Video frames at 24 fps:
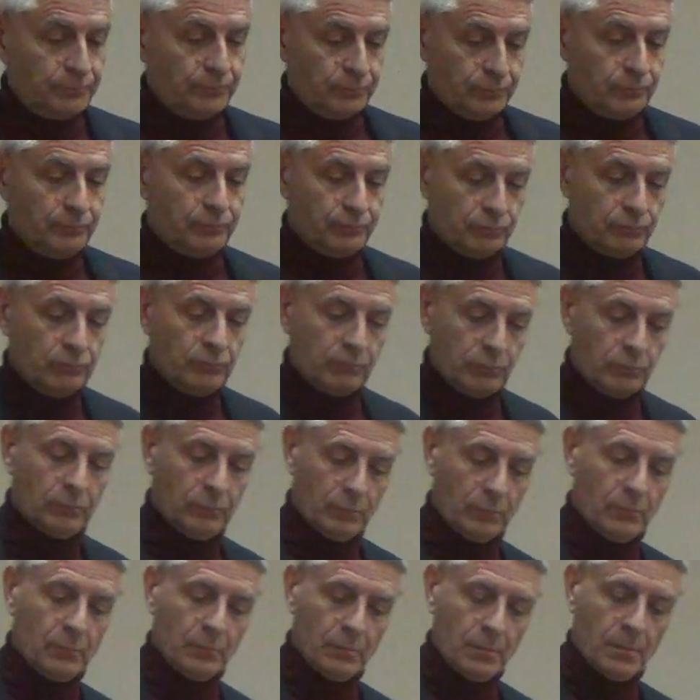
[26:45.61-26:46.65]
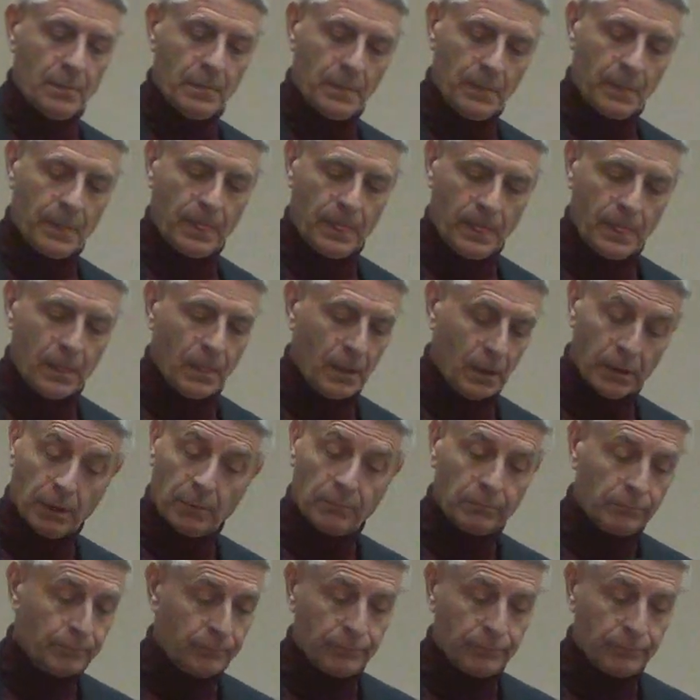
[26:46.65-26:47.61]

is underlying process, and yeah.